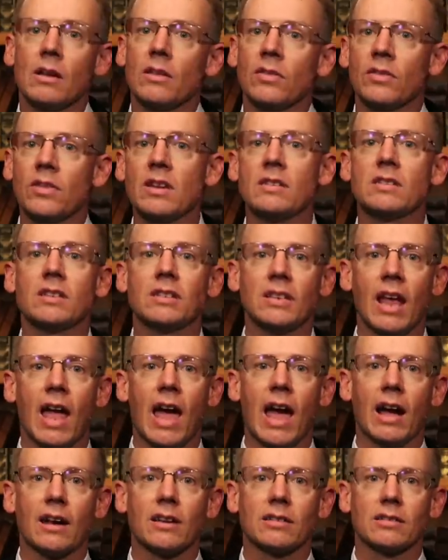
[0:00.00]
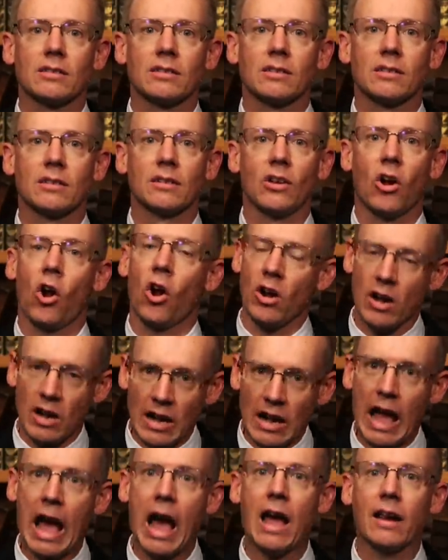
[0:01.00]
These attacks are
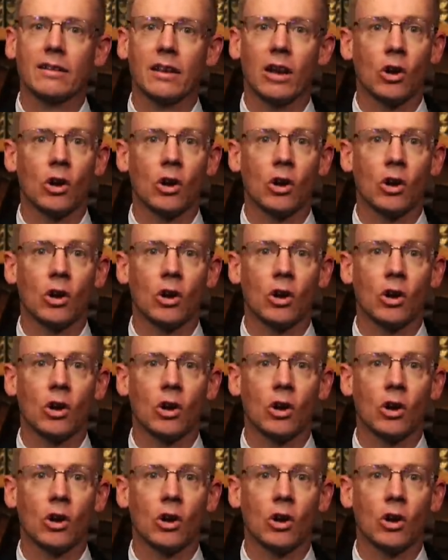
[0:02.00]
not